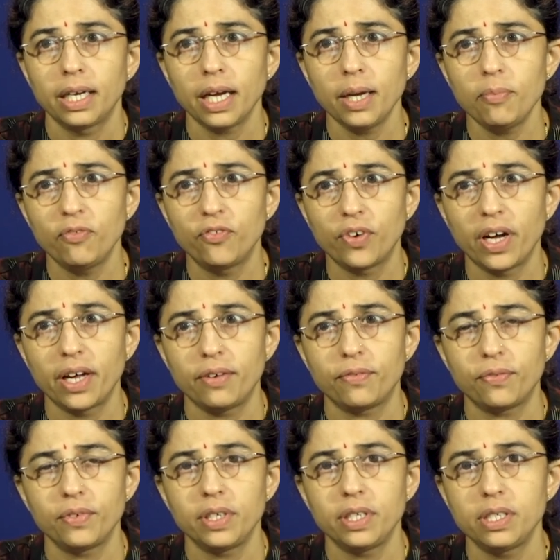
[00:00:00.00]
Type
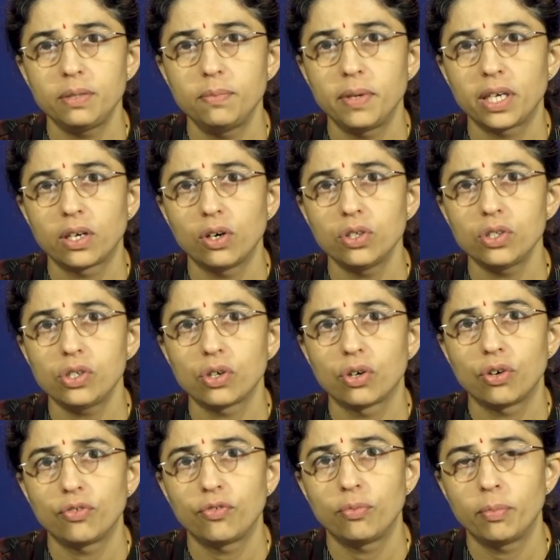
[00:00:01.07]
5 is because
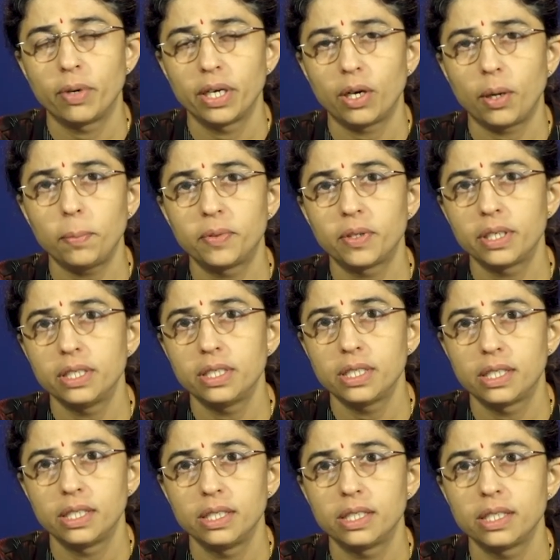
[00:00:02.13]
of biopterin
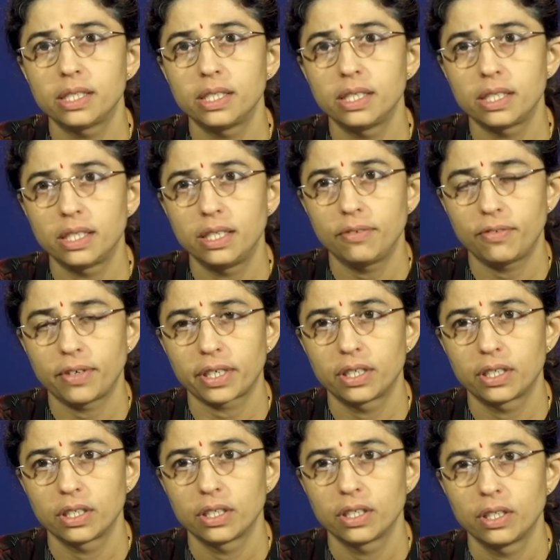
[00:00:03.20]
synthesis
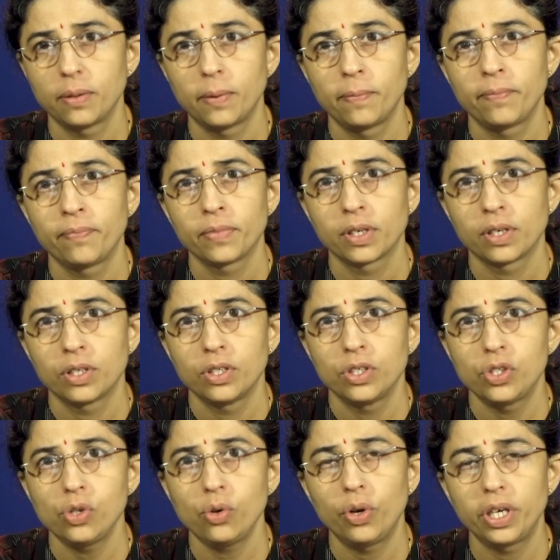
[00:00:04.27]
defect.
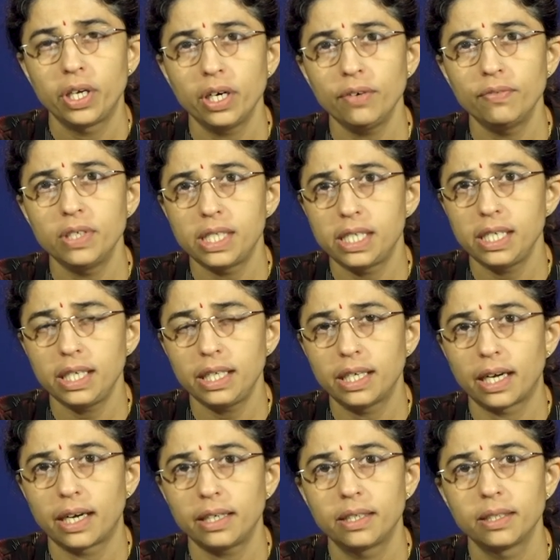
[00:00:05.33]
So, here we see
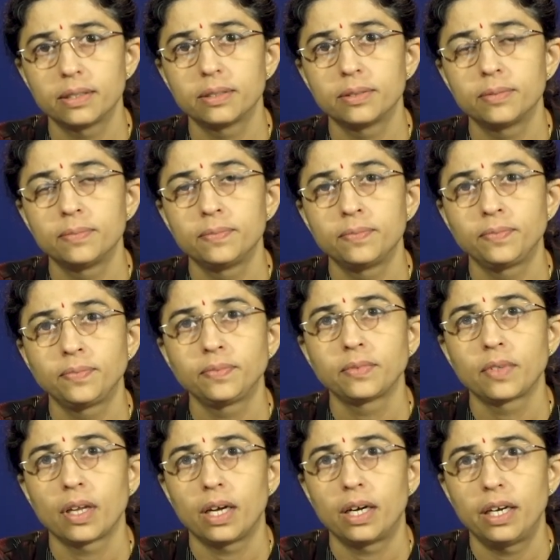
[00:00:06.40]
that
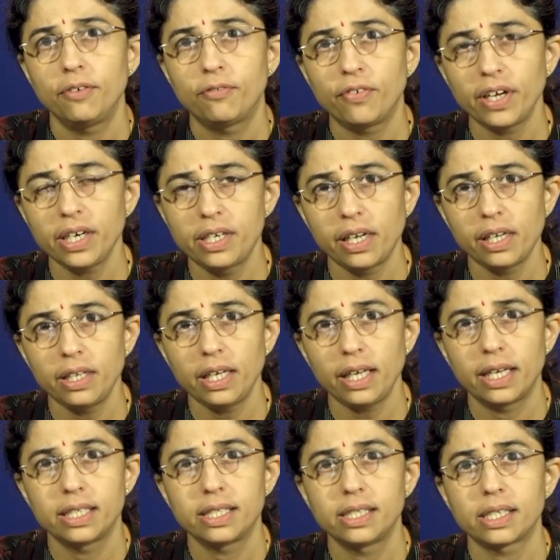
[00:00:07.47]
a defect in the
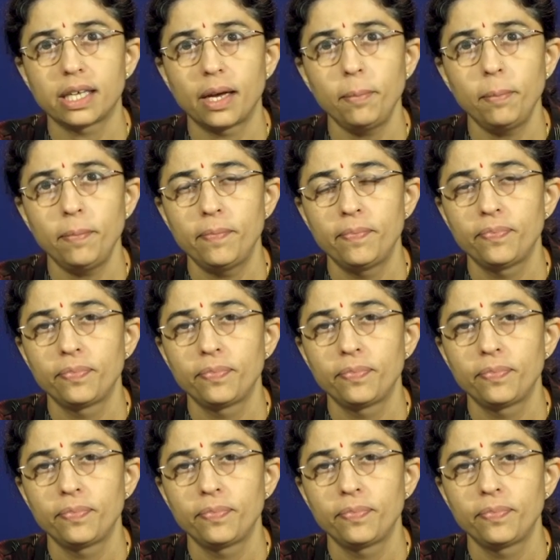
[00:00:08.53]
enzyme,